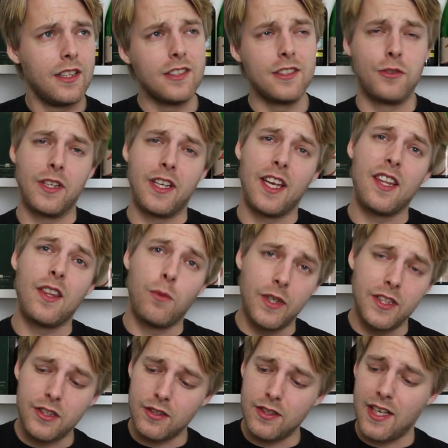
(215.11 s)
Then drinking in the
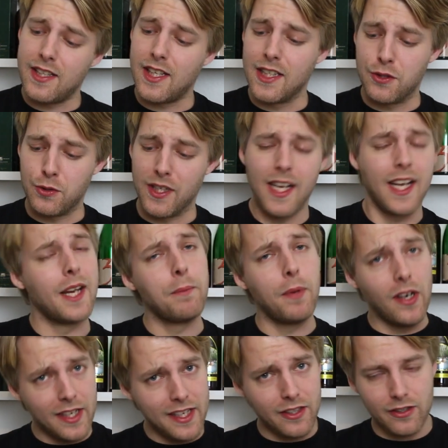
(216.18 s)
winter and then drinking in
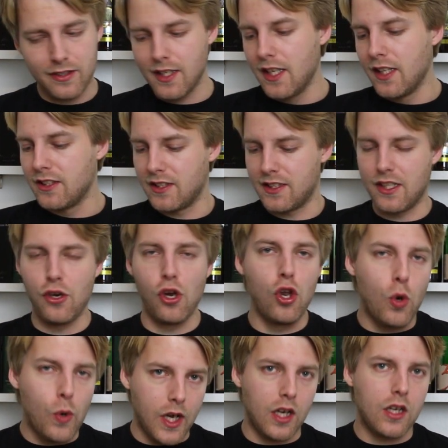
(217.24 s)
Berliner. So they're
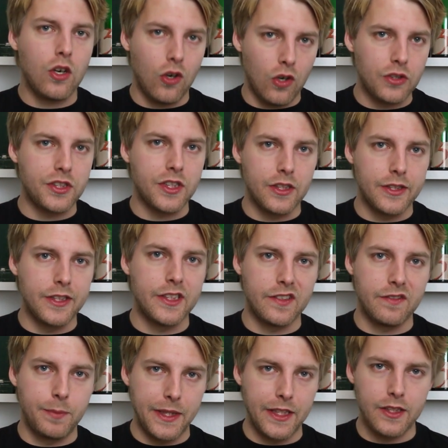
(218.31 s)
low alcohol series
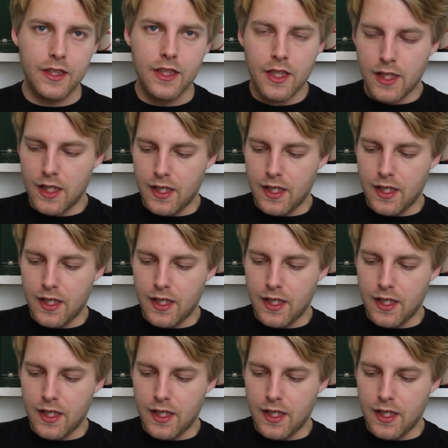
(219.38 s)
of beer.